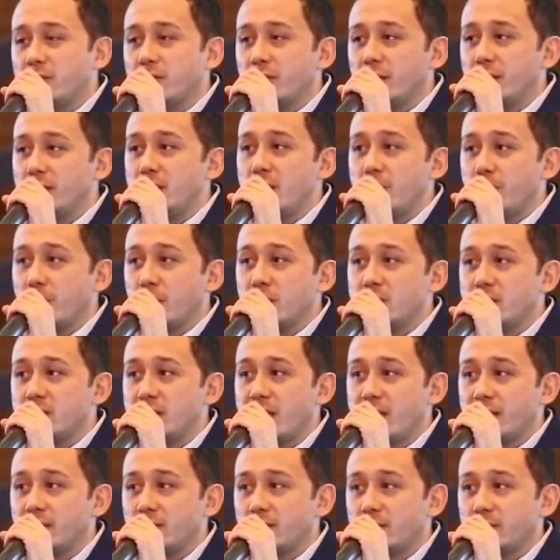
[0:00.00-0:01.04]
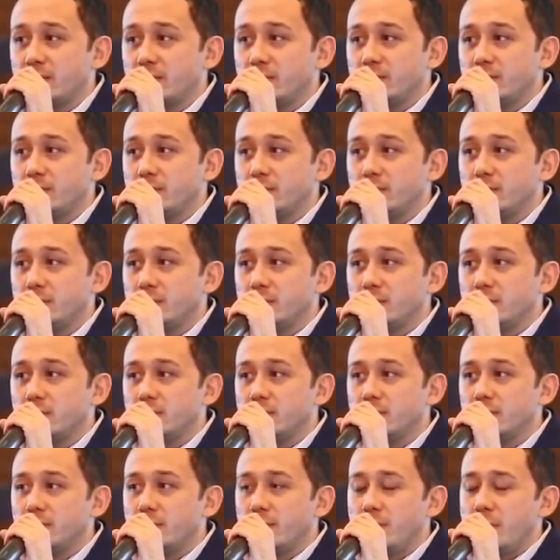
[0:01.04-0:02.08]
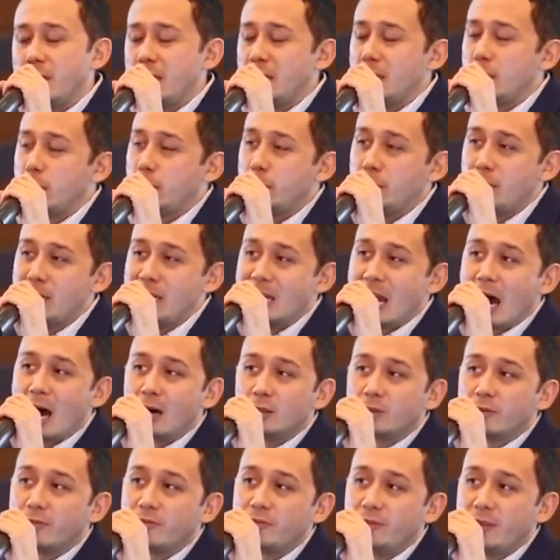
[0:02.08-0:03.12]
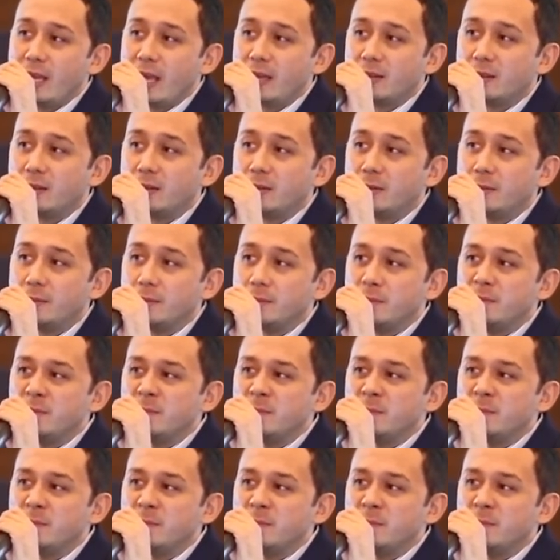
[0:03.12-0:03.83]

30%, meaning 3 out of 10,